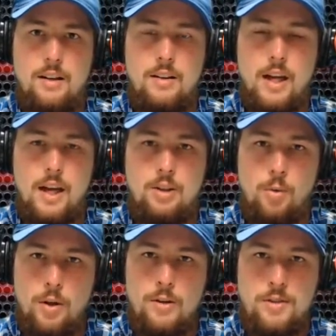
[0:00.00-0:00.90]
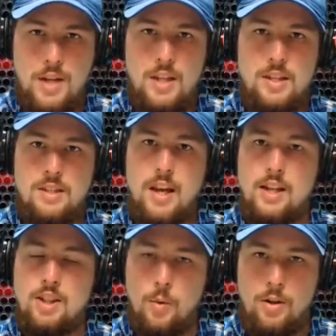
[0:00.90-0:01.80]
That you understand the
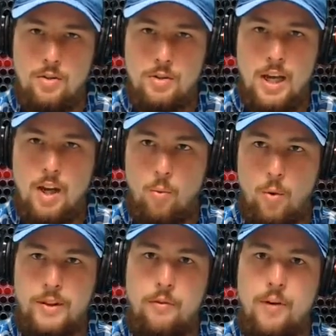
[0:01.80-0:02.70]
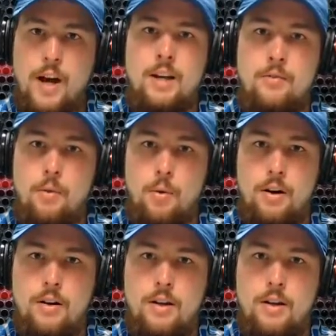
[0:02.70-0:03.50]
stakes, you understand what they're fighting for.